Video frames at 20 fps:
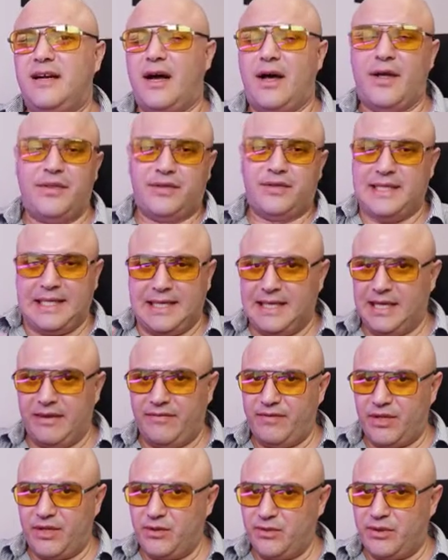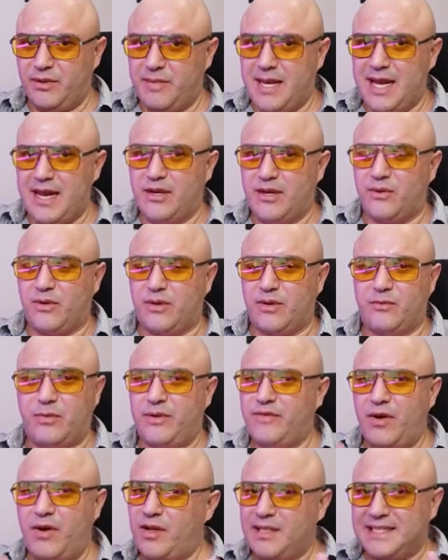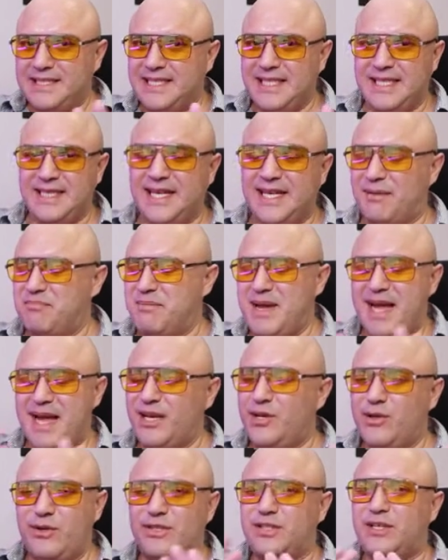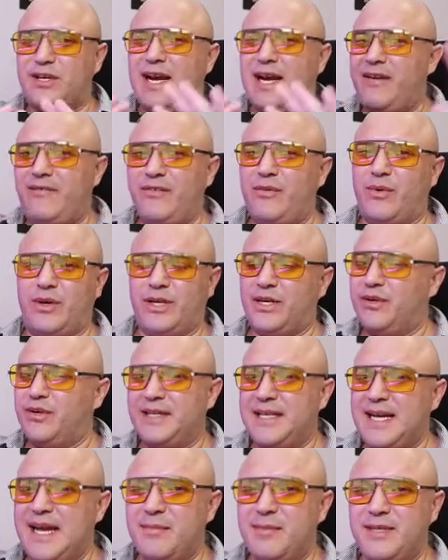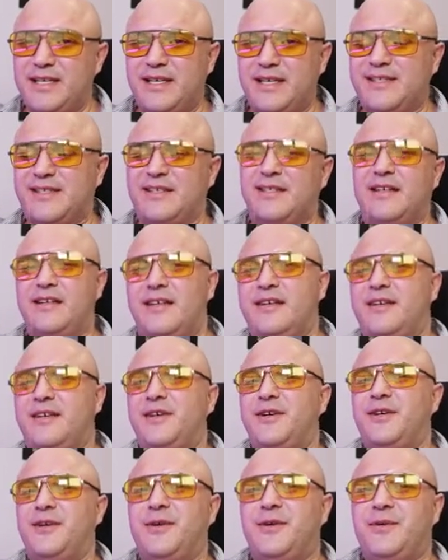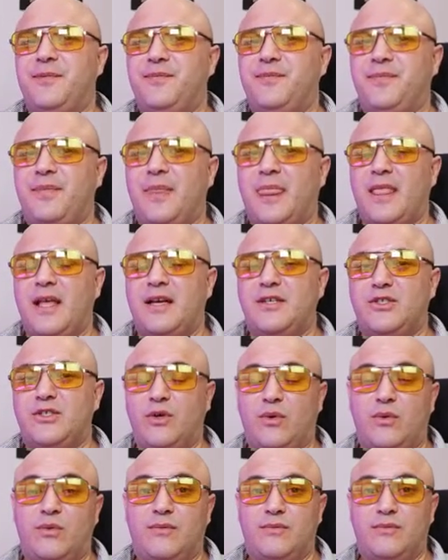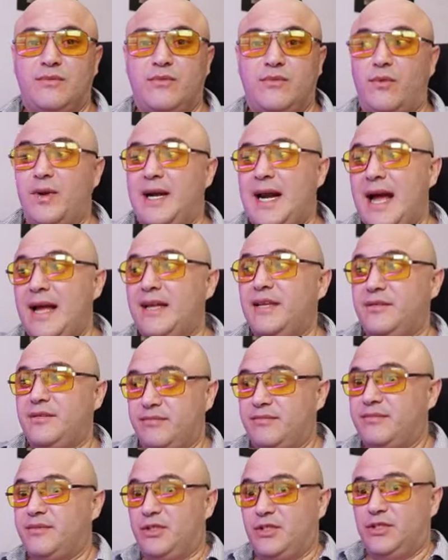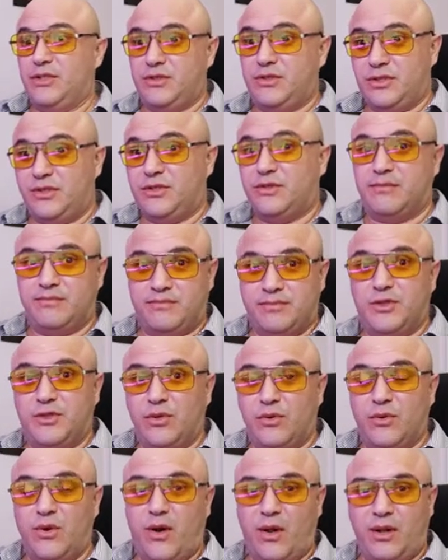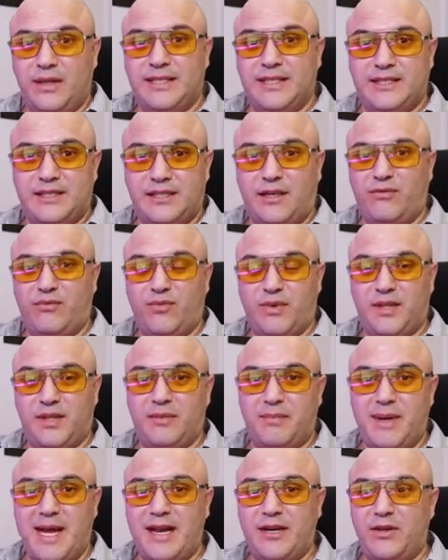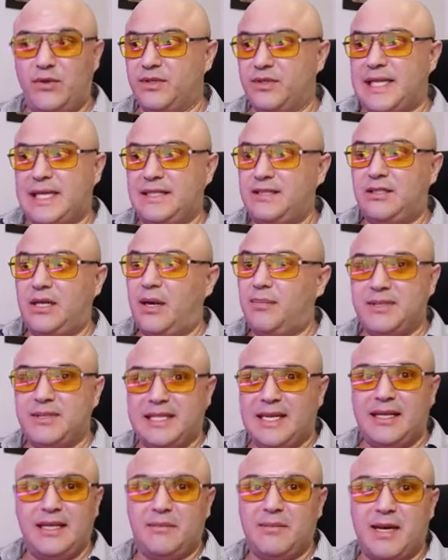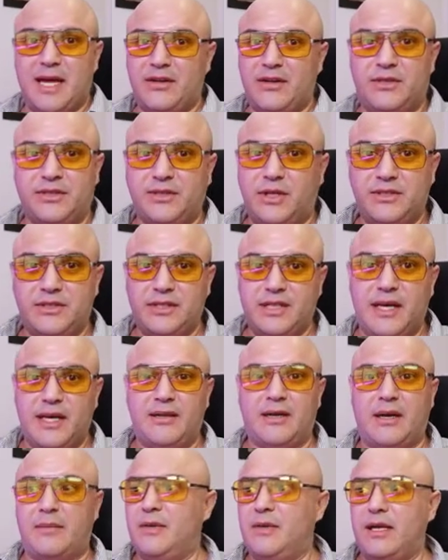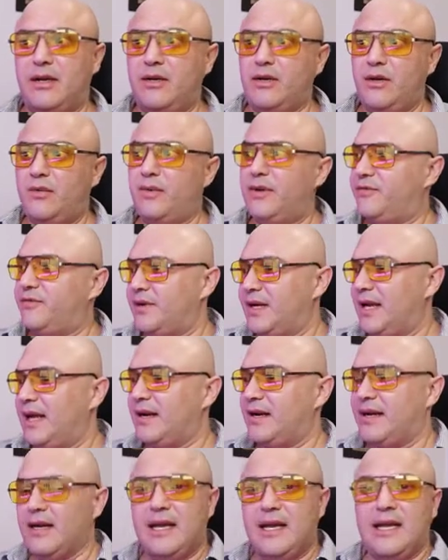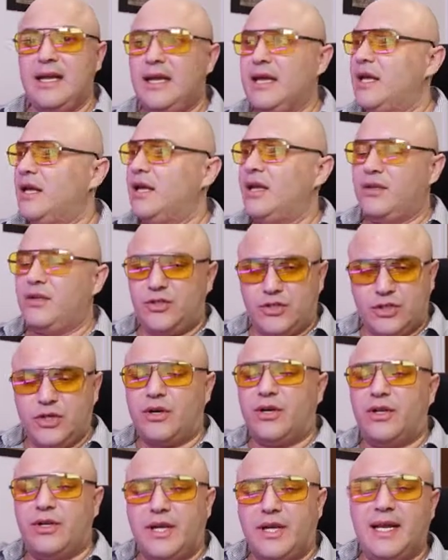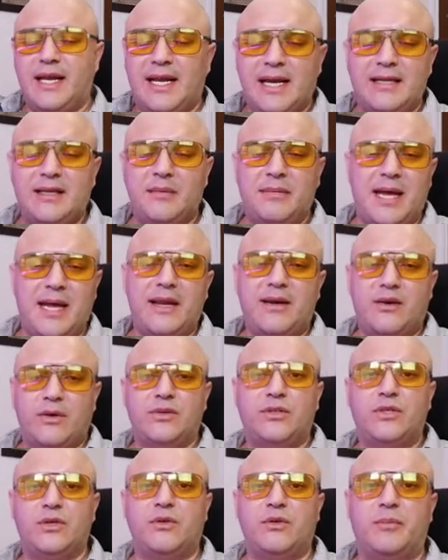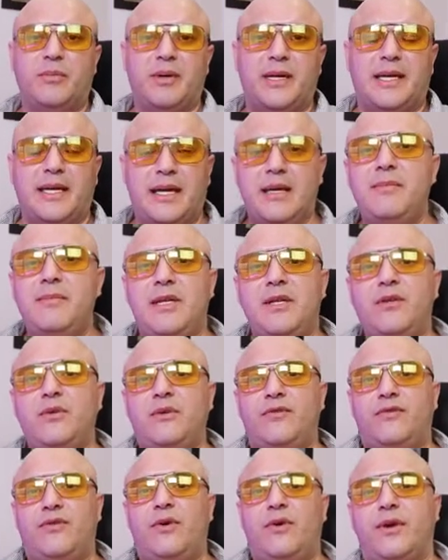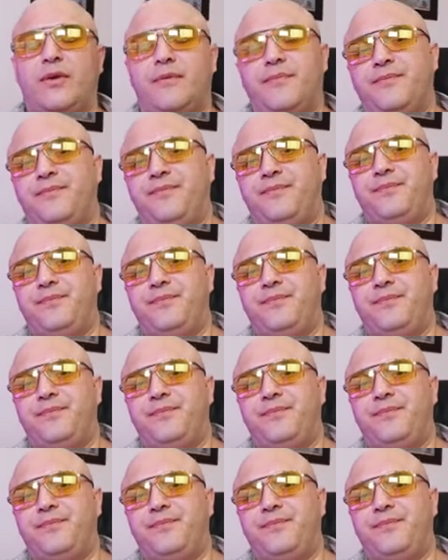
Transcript: Other than giving you the manual. We've all seen that. Manuals are everywhere. They're a dime a dozen. So when I used to do all the stuff with the manuals, I stopped selling manuals altogether. I'm like, you know what, forget it. Sure, you can get the manual too, but let me do it for you.